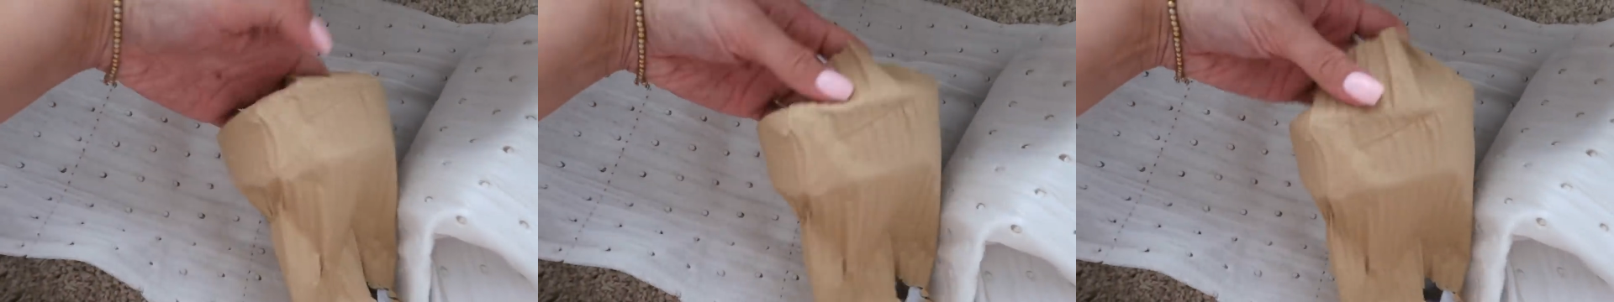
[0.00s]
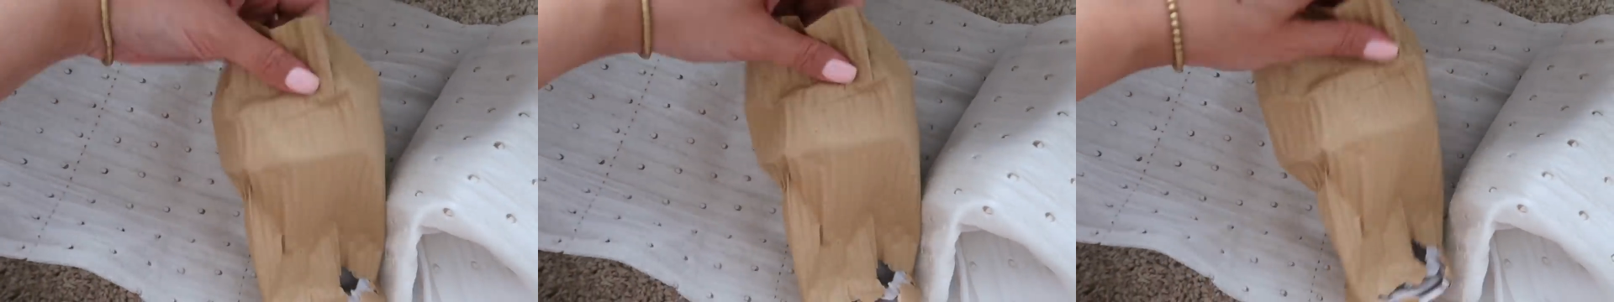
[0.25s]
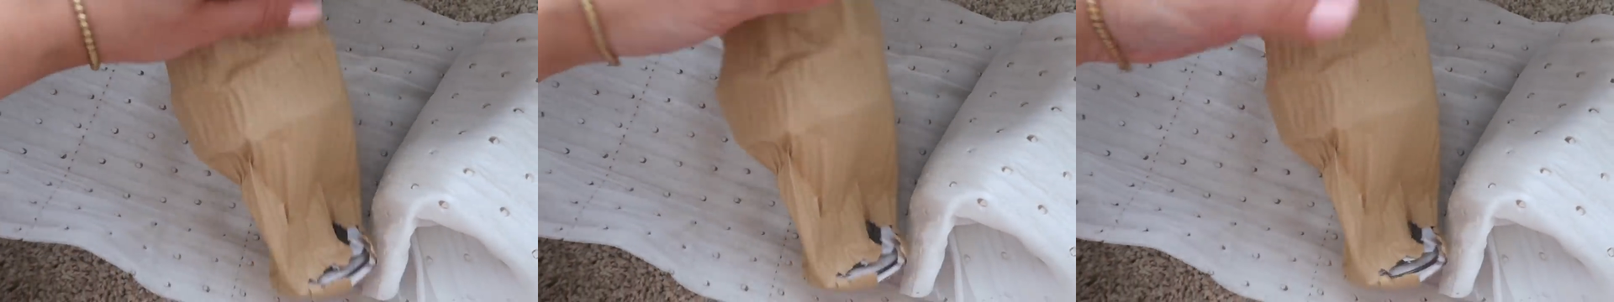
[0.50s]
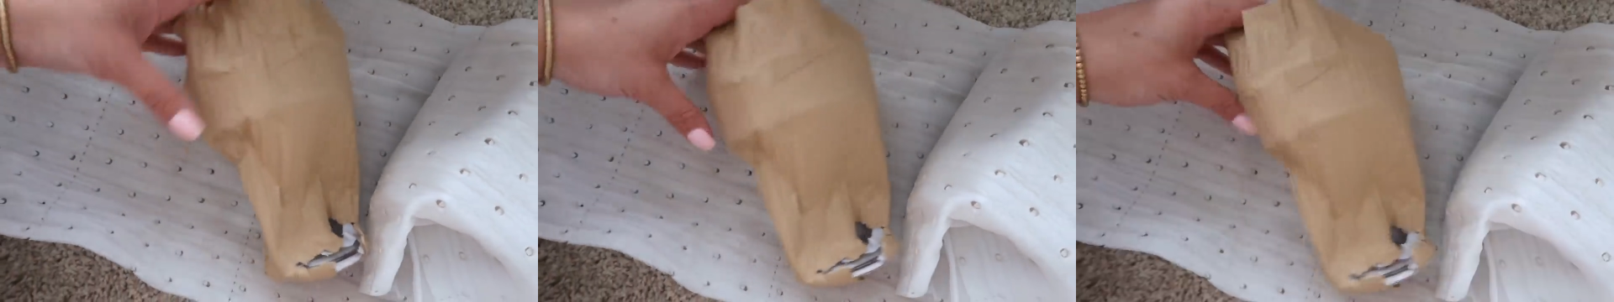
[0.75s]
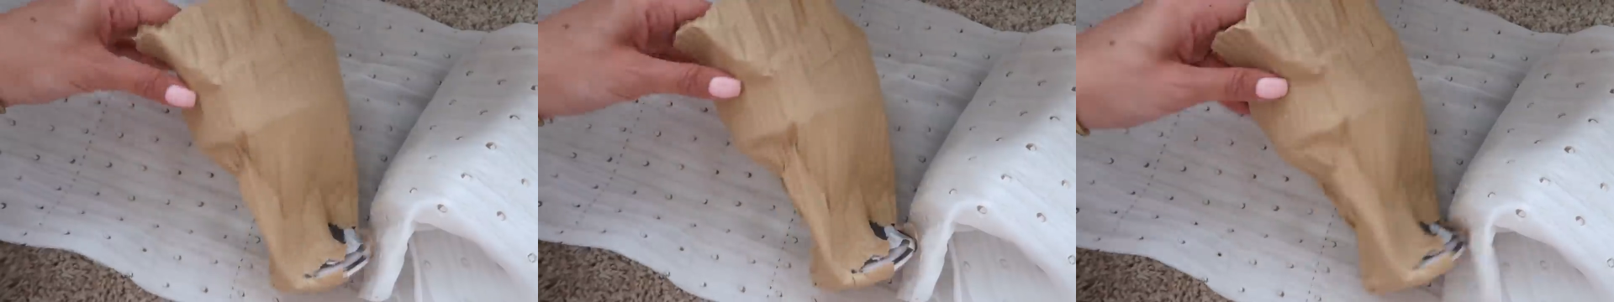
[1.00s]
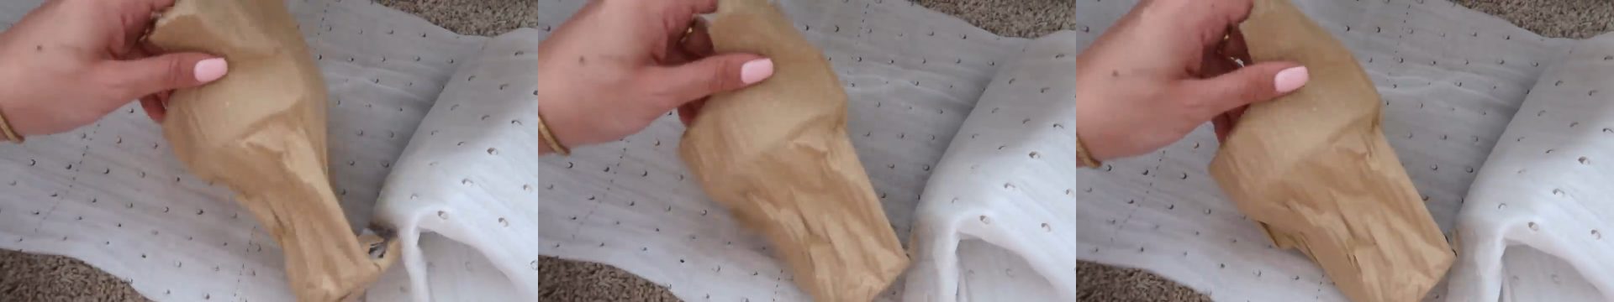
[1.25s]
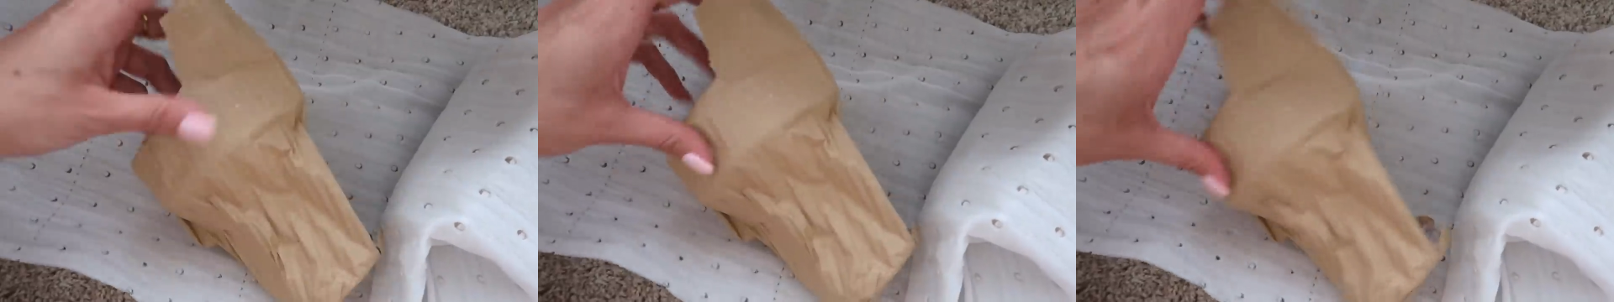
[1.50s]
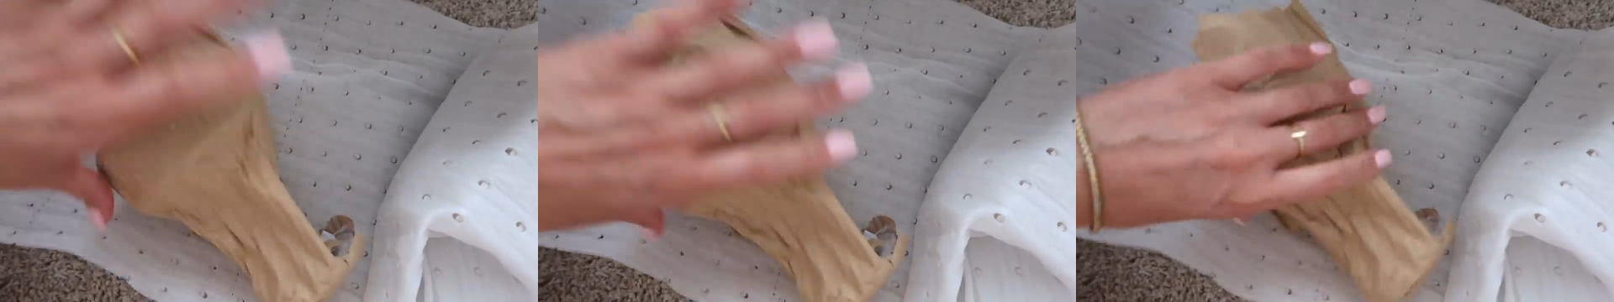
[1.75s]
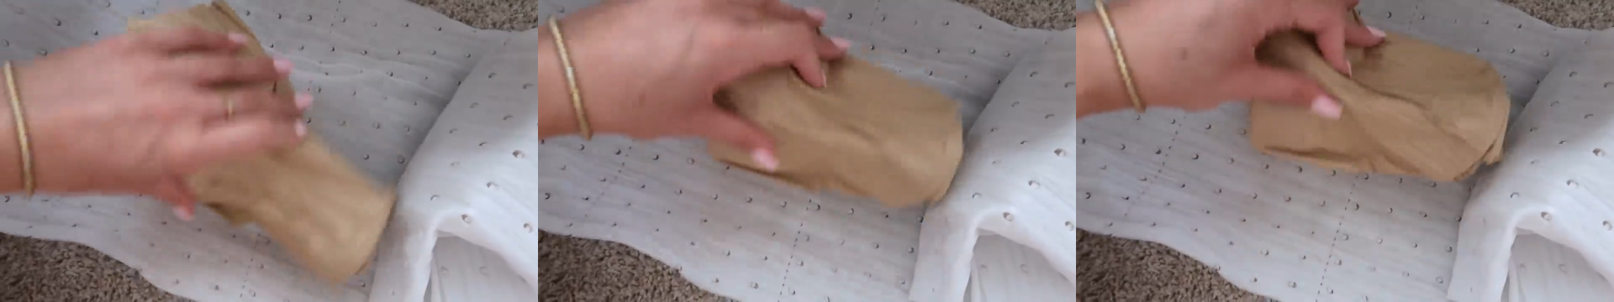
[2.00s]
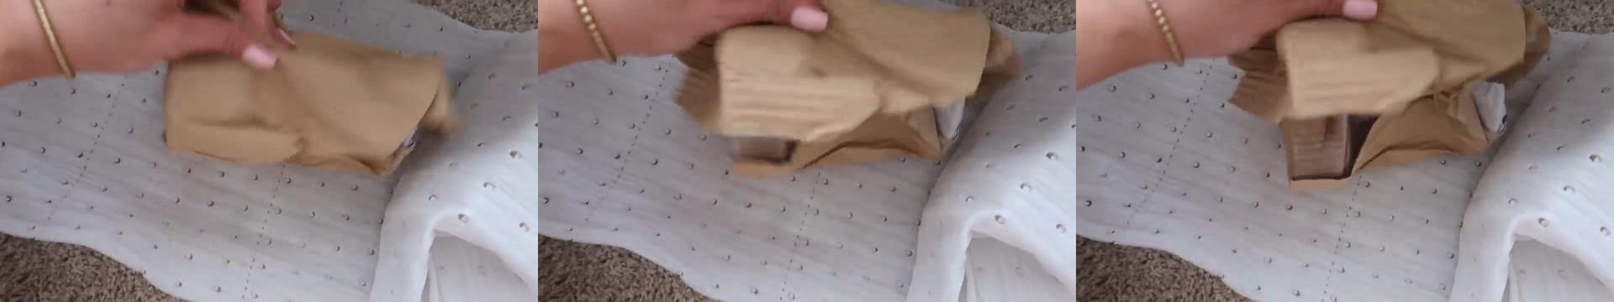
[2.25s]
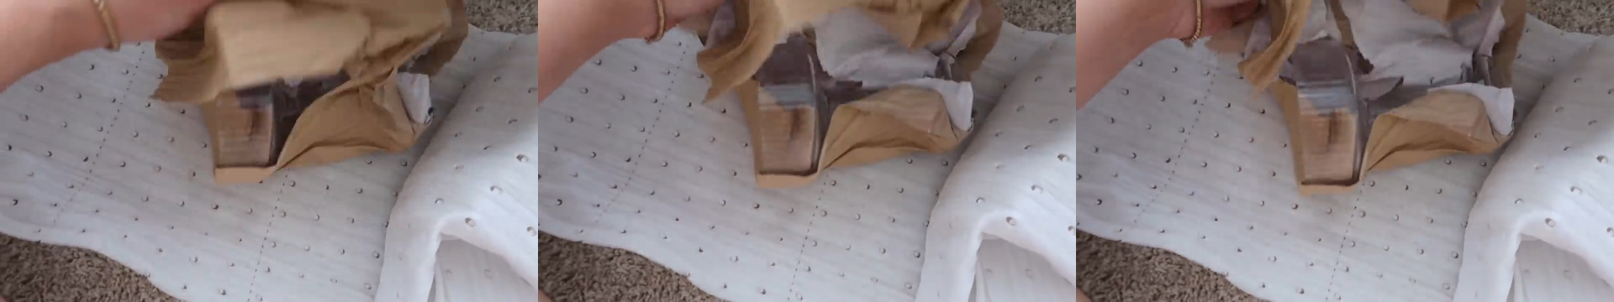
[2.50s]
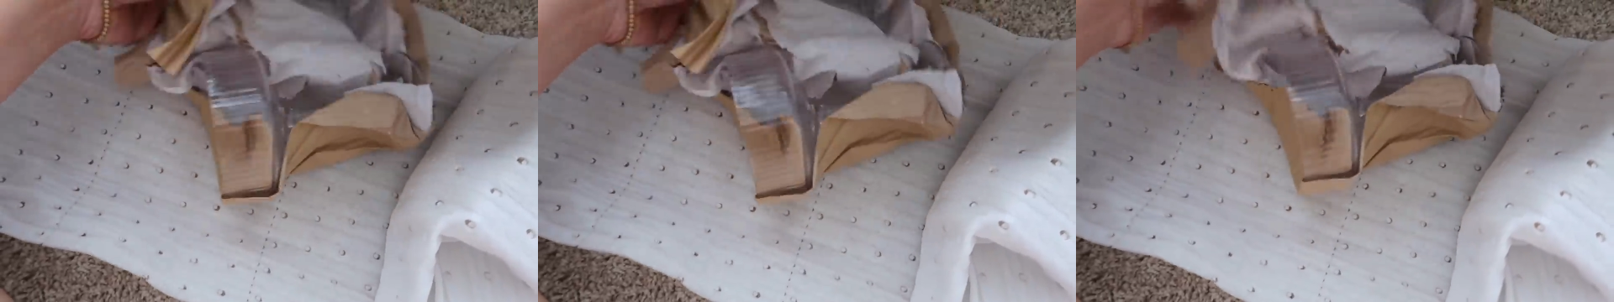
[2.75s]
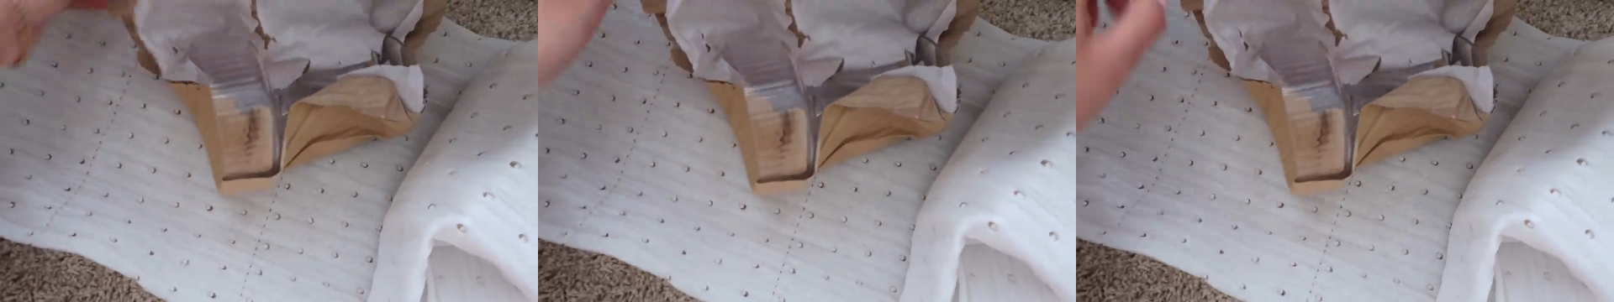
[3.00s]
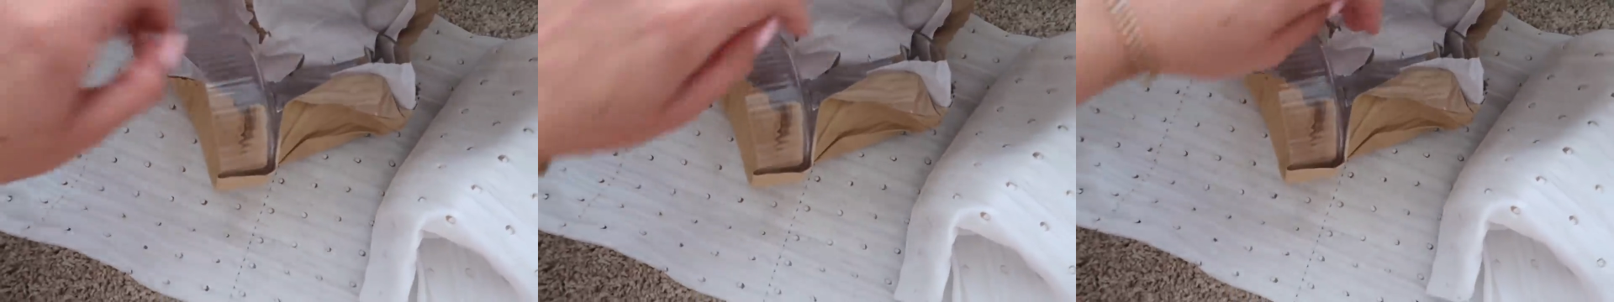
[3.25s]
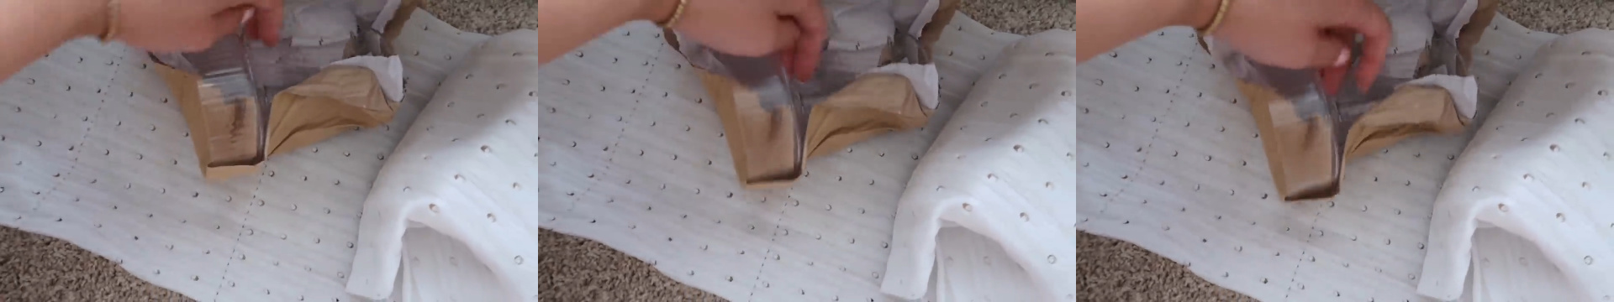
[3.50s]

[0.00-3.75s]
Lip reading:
[unreadable: no face in view]